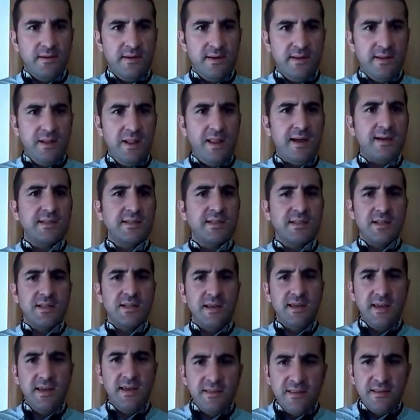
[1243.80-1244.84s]
And
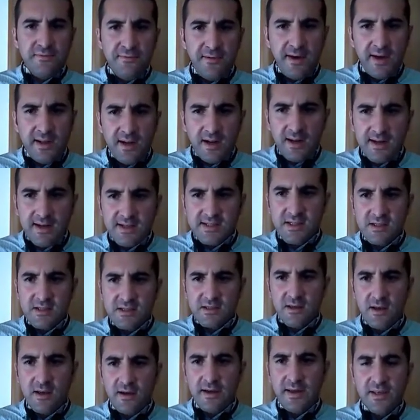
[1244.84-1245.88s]
lastly, in the final
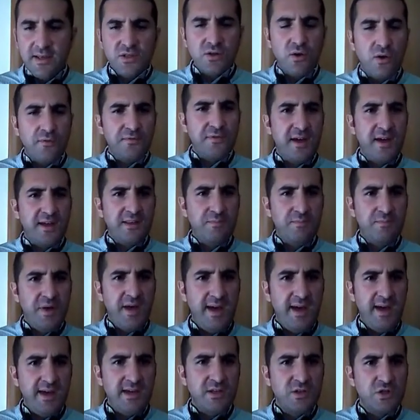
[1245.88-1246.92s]
exercise of that
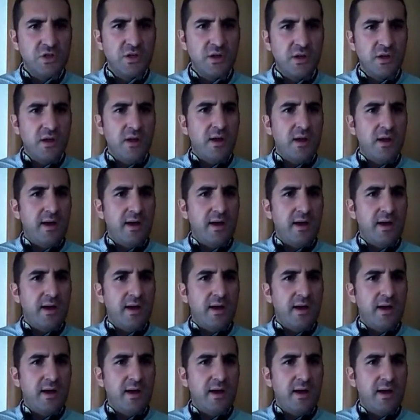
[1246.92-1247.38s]
page,